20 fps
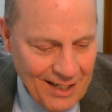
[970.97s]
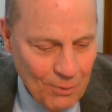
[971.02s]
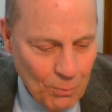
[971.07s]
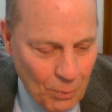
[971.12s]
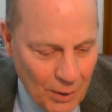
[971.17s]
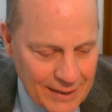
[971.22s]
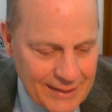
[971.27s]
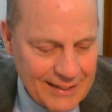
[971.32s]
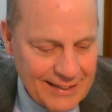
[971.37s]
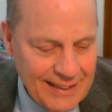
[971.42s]

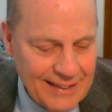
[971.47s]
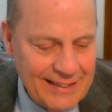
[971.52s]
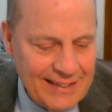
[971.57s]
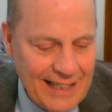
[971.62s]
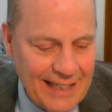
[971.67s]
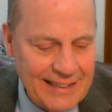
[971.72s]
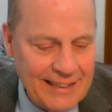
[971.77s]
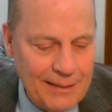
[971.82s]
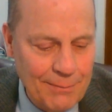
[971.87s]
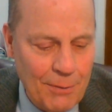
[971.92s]
What's this
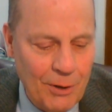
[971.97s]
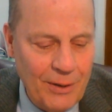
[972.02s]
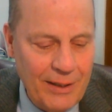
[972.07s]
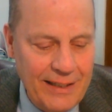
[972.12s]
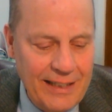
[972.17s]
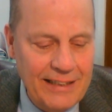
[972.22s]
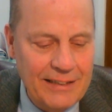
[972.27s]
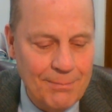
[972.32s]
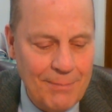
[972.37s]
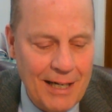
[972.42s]
testimony
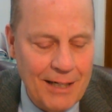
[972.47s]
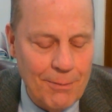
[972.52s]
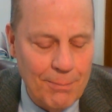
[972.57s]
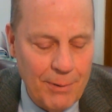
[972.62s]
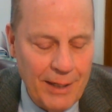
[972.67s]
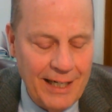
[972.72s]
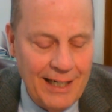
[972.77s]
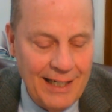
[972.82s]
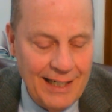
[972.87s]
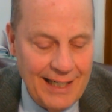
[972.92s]
these men are
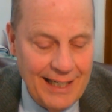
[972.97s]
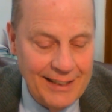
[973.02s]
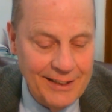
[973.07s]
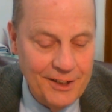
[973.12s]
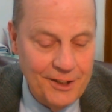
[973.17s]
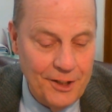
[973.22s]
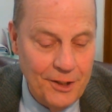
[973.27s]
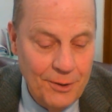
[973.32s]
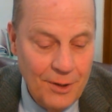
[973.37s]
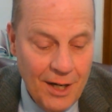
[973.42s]
bringing
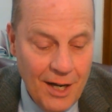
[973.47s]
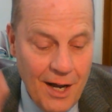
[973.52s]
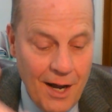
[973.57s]
against you?